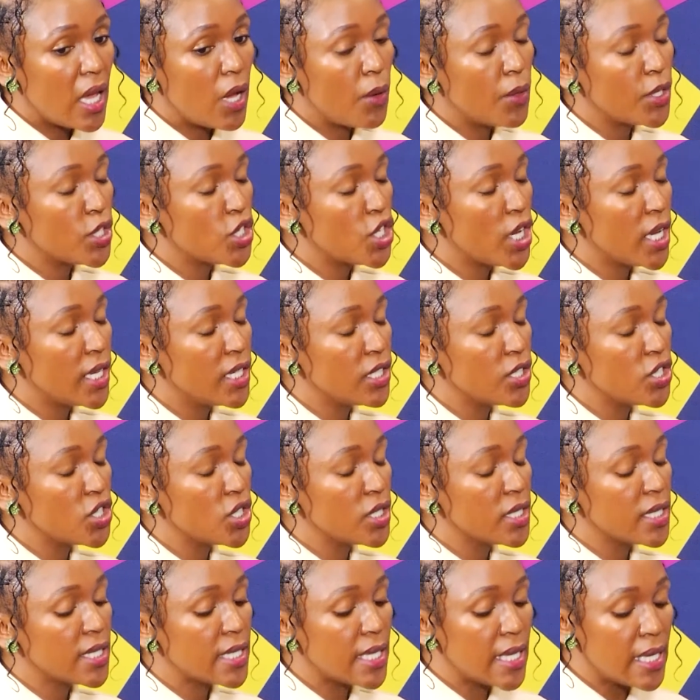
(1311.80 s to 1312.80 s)
our
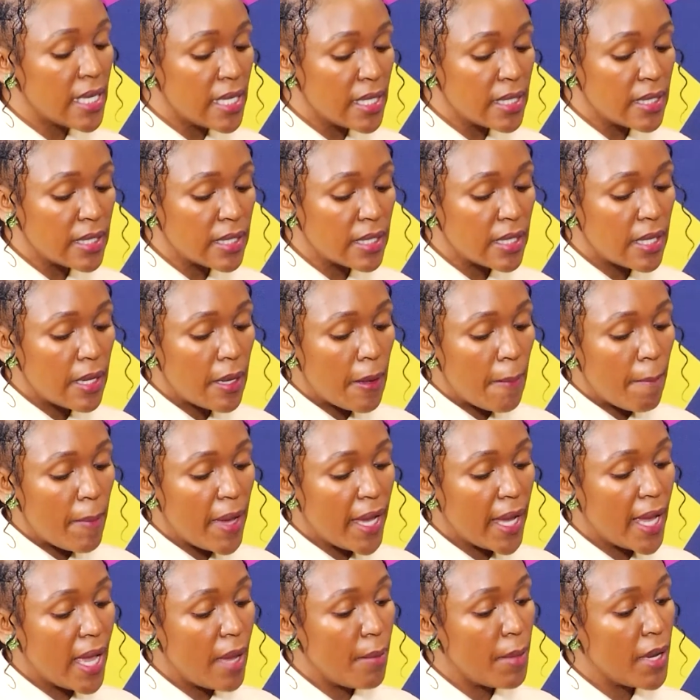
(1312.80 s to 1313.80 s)
challenges is
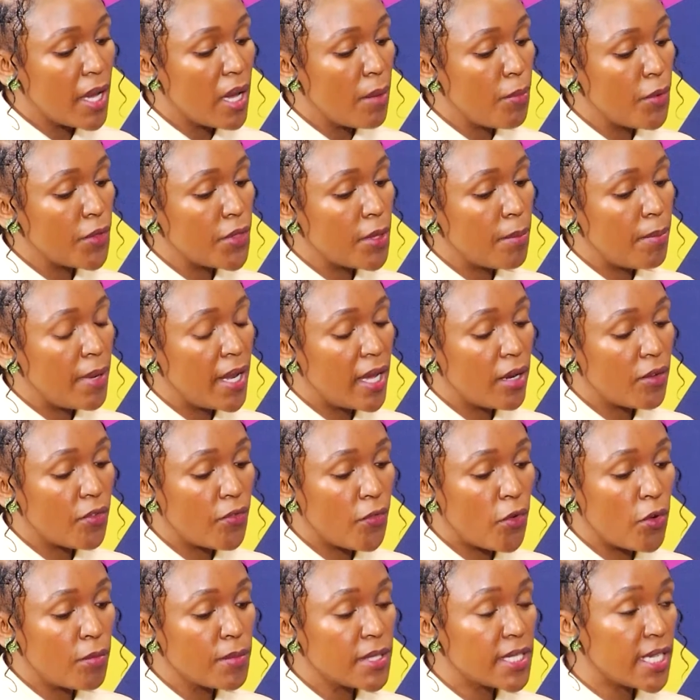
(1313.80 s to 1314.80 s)
by coming up with a
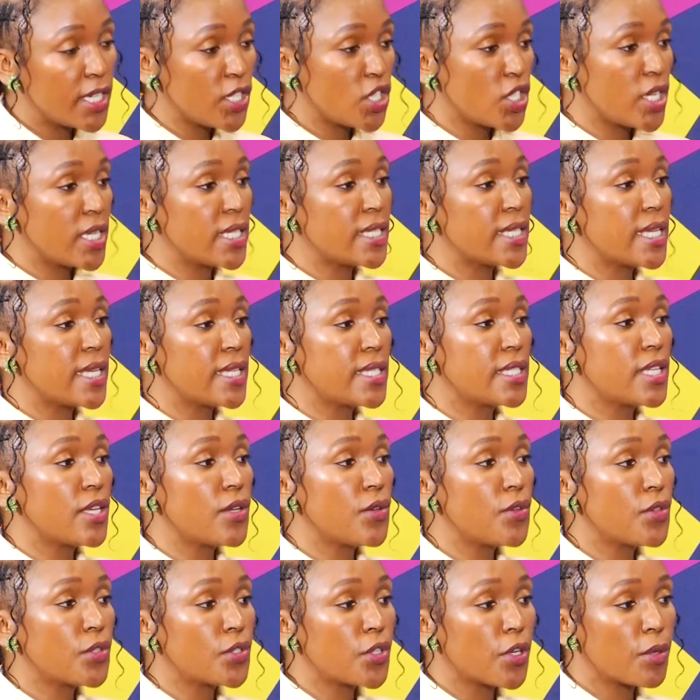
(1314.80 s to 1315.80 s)
platform such as SA
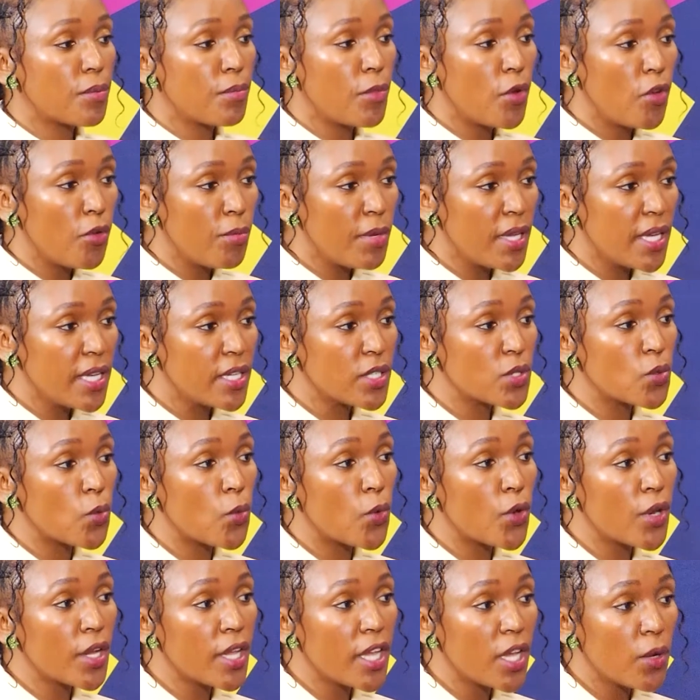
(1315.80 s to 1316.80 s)
Youth Mobi, is
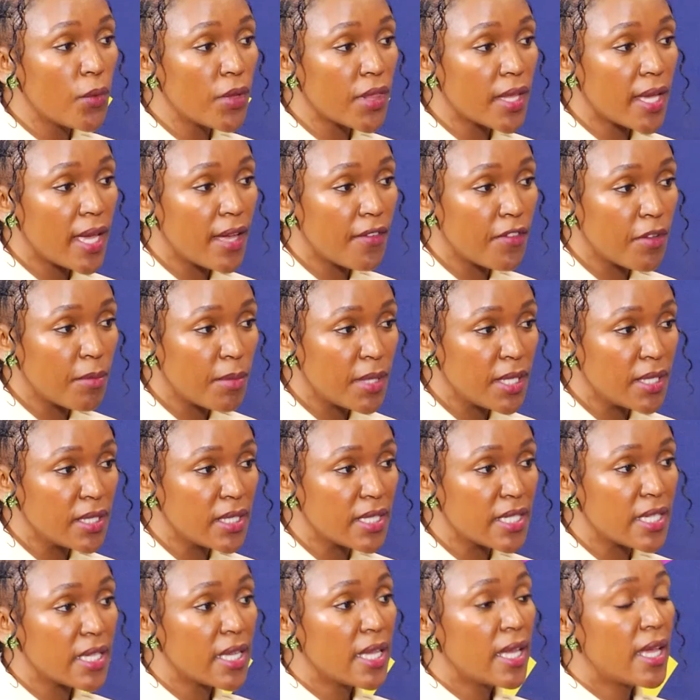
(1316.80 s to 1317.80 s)
working with
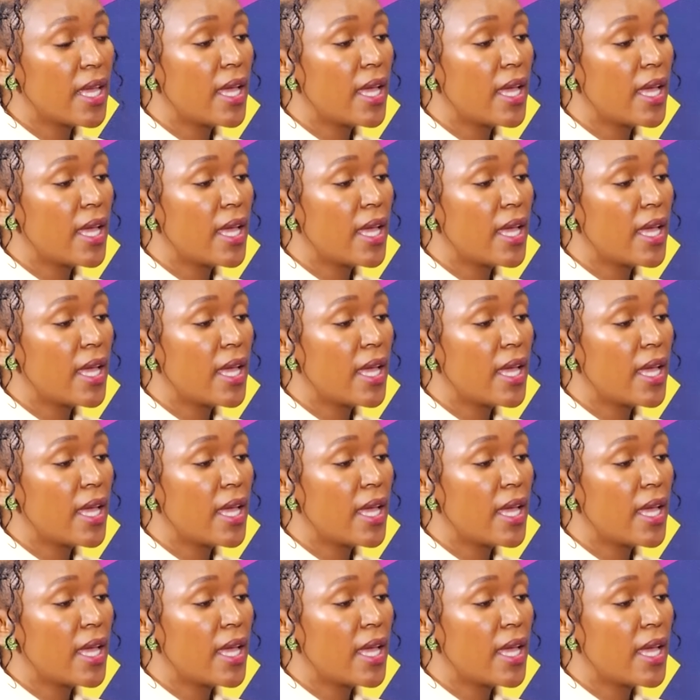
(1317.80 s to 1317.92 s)
government